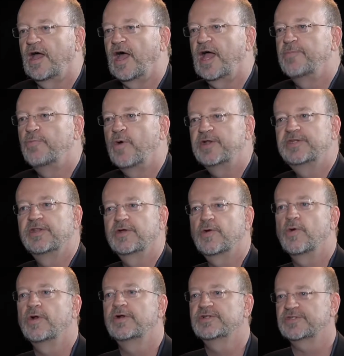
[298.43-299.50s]
I went to the
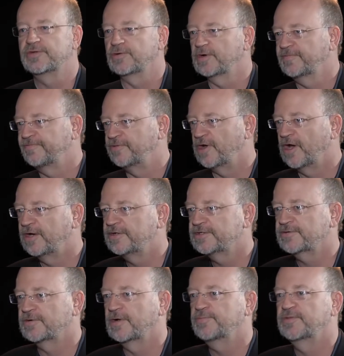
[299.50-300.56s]
corner store,
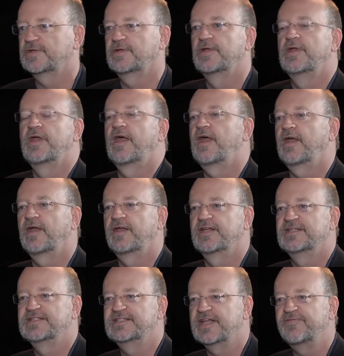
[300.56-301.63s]
nondescript,
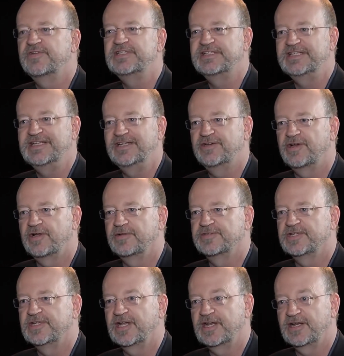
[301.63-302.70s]

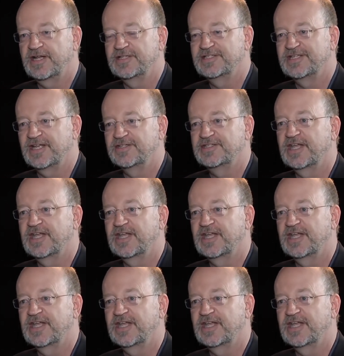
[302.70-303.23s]
$17.99.